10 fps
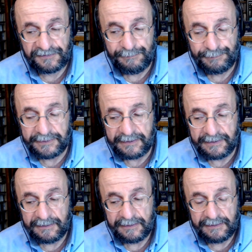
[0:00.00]
simply
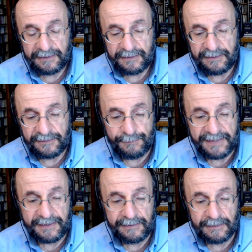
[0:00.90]
is
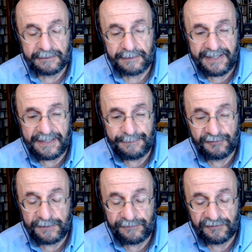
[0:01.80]
making a claim,
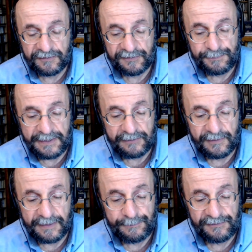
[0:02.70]
as we've discussed many
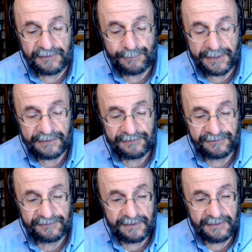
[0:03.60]
times in the
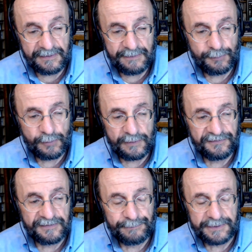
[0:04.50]
past. Paul
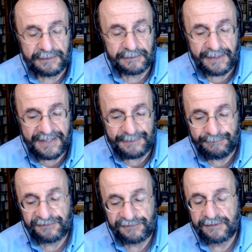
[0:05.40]
simply
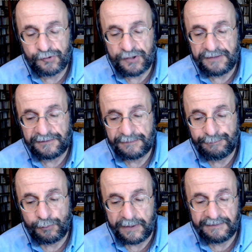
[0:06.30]
claims that Jesus
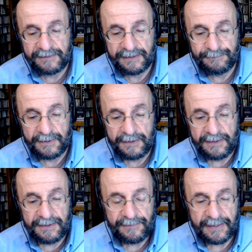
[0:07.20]
appointed him
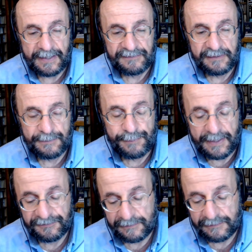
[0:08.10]
as an
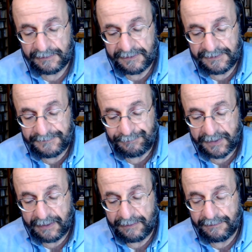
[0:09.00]
apostle.
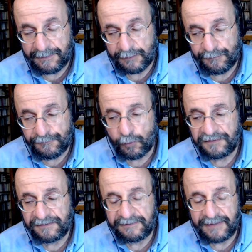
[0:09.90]
And they're
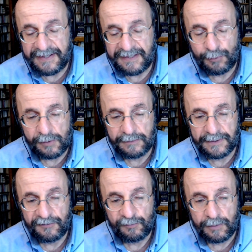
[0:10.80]
forced to take Paul
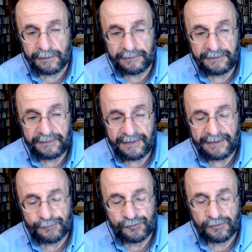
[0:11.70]
at his word.
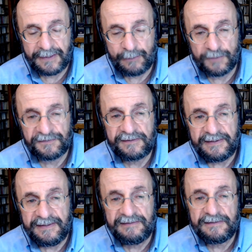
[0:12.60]
And I'm sure that wasn't
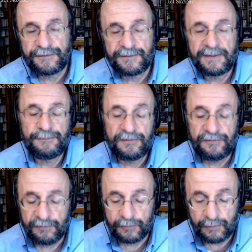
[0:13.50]
easy for them to
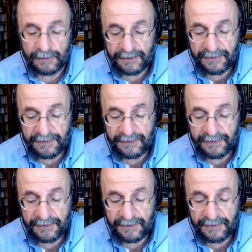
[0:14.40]
do